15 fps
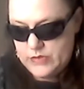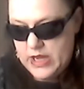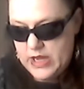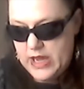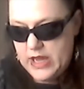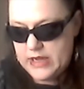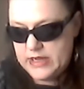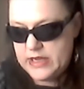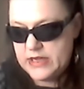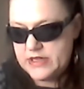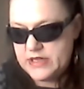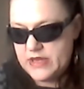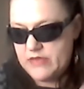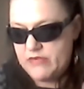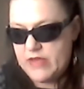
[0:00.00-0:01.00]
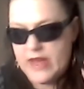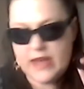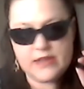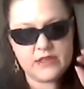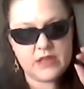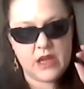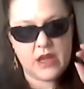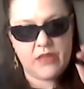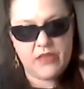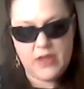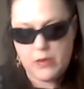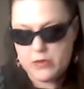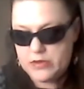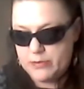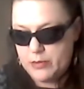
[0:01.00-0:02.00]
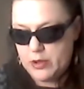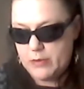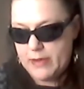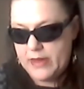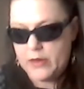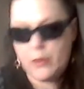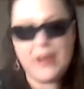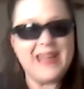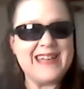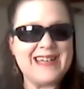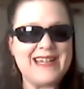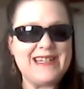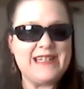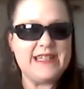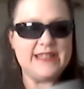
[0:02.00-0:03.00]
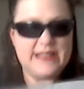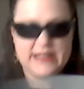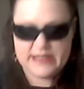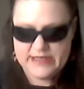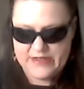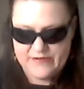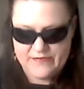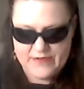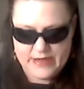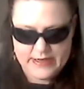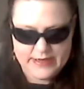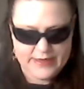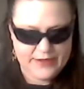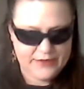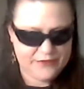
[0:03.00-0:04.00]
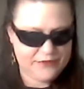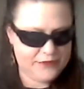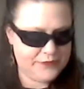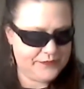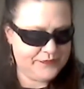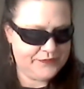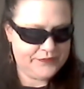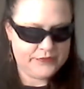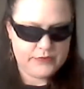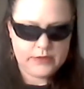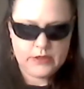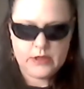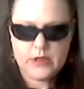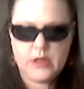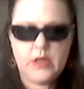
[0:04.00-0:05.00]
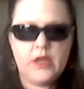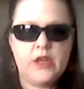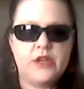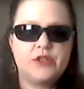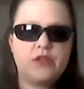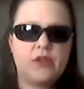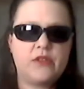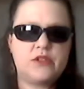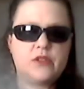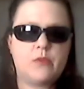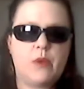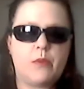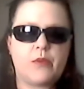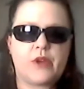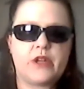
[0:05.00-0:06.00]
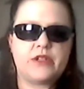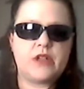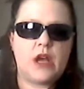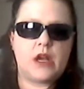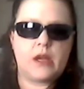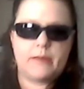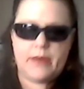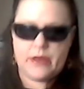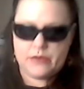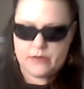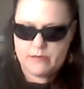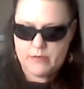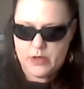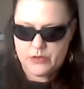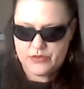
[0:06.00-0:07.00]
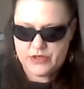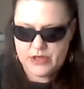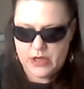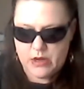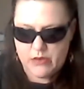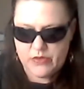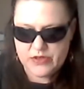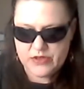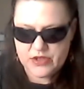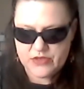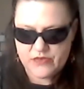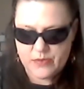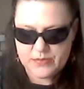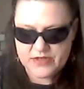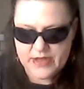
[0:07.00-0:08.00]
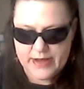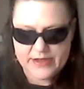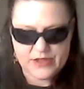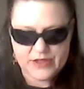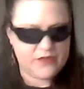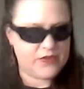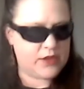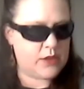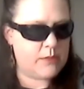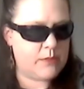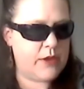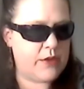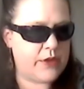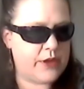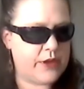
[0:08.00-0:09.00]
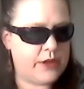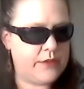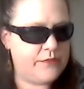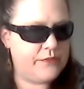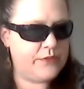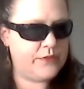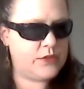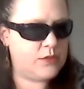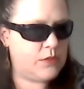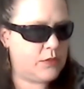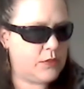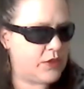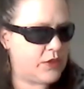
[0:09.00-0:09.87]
And he did that thing with the bull, by the way, in 1965. So this is the one we're going to talk about the most here. This is from Scientific American. This is the one we're